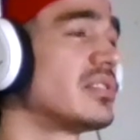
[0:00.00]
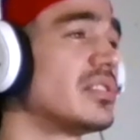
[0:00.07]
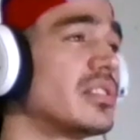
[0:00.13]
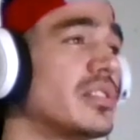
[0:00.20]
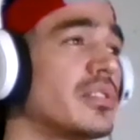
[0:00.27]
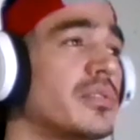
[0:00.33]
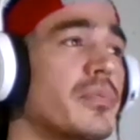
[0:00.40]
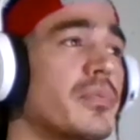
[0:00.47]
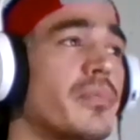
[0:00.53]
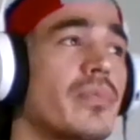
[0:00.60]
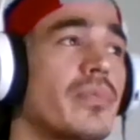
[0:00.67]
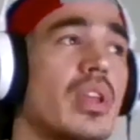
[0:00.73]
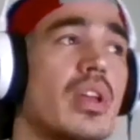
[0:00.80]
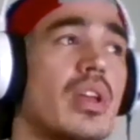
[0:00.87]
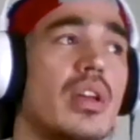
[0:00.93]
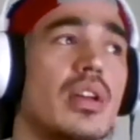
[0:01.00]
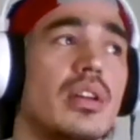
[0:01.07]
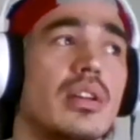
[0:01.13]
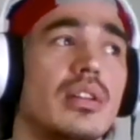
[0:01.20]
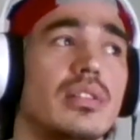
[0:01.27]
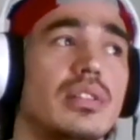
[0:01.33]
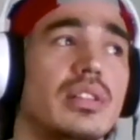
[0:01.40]
her.
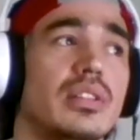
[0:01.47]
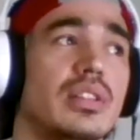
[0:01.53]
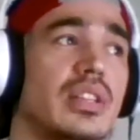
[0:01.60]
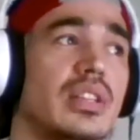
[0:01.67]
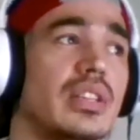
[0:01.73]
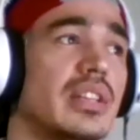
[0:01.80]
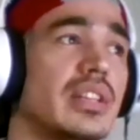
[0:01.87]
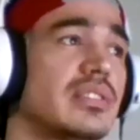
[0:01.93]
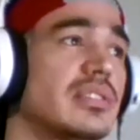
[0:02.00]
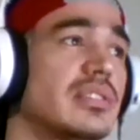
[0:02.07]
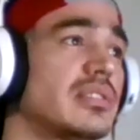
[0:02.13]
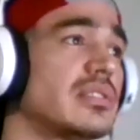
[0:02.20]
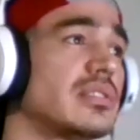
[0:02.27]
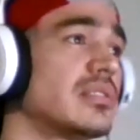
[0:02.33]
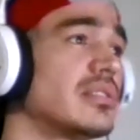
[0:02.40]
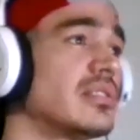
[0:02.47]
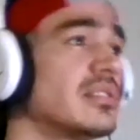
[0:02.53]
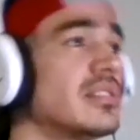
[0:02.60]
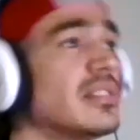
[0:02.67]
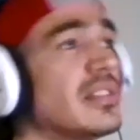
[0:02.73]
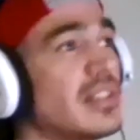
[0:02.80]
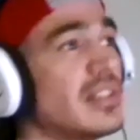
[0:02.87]
Lilly gets
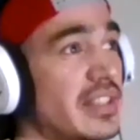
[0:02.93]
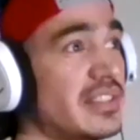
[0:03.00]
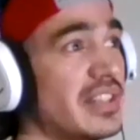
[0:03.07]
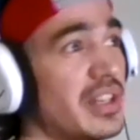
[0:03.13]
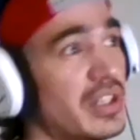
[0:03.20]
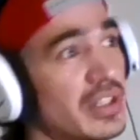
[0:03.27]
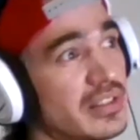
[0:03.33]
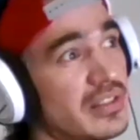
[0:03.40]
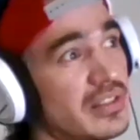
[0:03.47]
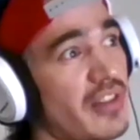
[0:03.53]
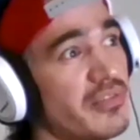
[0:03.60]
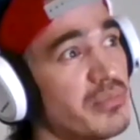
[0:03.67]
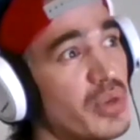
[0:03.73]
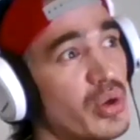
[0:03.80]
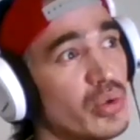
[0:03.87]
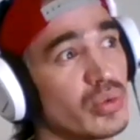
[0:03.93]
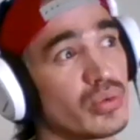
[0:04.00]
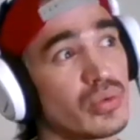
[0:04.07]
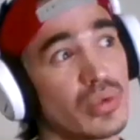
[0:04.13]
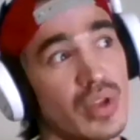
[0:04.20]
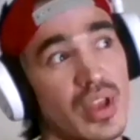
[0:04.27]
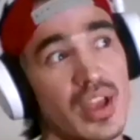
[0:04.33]
lets out a soft moan.
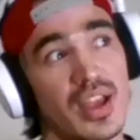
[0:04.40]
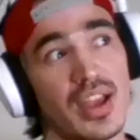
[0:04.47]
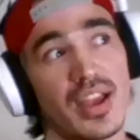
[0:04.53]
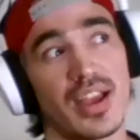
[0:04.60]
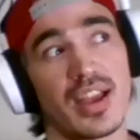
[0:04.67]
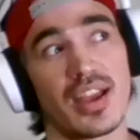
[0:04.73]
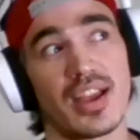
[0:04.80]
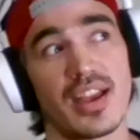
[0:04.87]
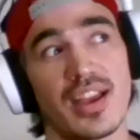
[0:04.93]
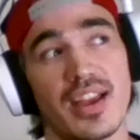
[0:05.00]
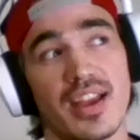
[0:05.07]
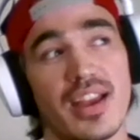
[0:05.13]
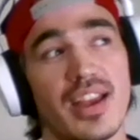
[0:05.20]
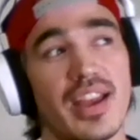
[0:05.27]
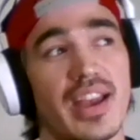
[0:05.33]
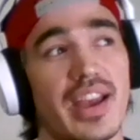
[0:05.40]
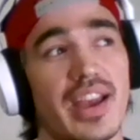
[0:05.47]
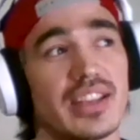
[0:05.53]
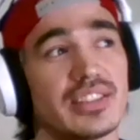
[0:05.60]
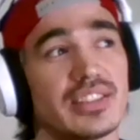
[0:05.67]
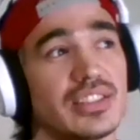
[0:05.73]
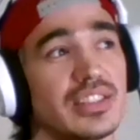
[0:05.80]

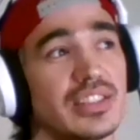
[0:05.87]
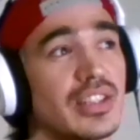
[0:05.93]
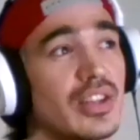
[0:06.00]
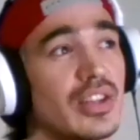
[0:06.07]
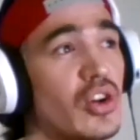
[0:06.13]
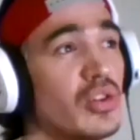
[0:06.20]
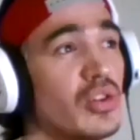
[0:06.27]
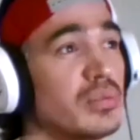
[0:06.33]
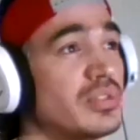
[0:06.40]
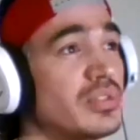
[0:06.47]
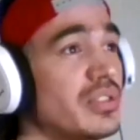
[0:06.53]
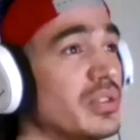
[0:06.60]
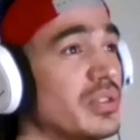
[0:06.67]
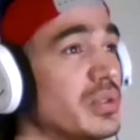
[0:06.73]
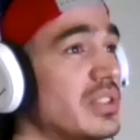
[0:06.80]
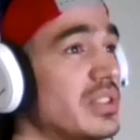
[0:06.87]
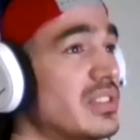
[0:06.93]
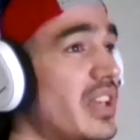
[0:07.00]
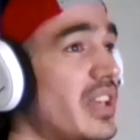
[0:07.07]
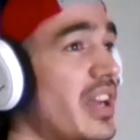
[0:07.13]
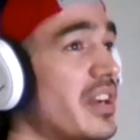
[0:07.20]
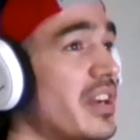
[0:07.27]
As she combs through his
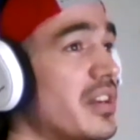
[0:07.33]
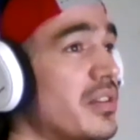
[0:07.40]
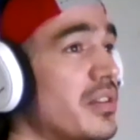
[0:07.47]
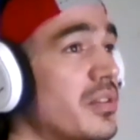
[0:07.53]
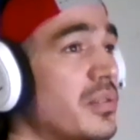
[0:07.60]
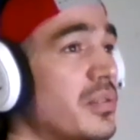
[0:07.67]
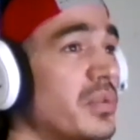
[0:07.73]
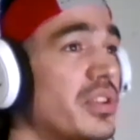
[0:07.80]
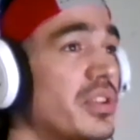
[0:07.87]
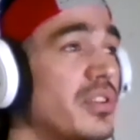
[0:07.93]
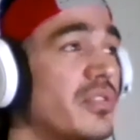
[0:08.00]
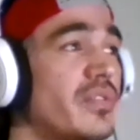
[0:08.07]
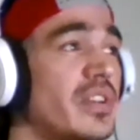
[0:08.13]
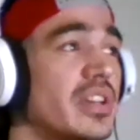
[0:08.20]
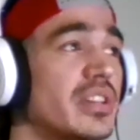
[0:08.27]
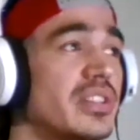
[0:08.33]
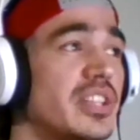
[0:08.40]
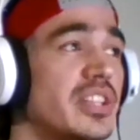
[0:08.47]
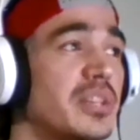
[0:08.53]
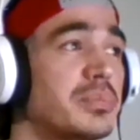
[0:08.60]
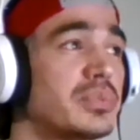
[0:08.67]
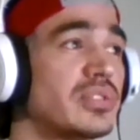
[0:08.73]
hair with her
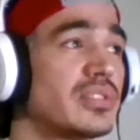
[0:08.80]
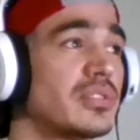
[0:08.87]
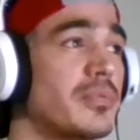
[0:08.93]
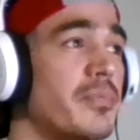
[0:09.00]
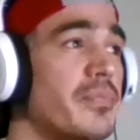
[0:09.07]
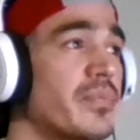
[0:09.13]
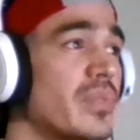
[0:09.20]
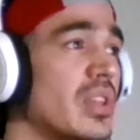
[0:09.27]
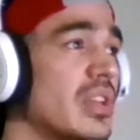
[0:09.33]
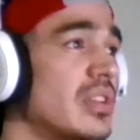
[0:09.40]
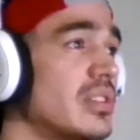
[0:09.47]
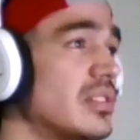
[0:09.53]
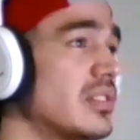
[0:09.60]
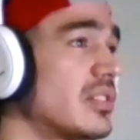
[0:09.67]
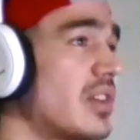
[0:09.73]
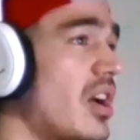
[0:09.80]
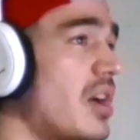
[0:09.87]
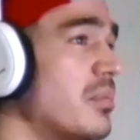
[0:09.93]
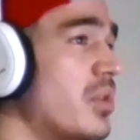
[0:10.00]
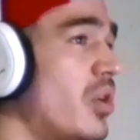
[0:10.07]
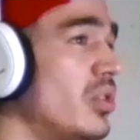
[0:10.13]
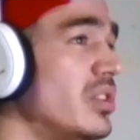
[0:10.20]
fingertips,
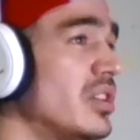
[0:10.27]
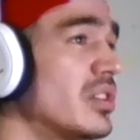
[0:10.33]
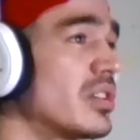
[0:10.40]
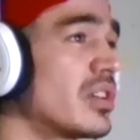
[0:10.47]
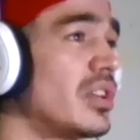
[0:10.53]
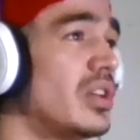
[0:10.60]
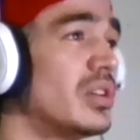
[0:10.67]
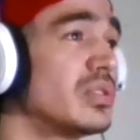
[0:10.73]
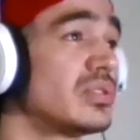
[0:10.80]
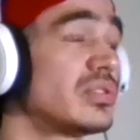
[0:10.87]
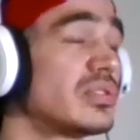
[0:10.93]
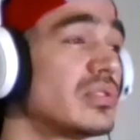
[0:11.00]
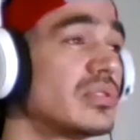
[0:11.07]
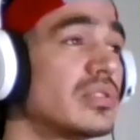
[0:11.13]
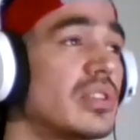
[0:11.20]
Tom holding her close.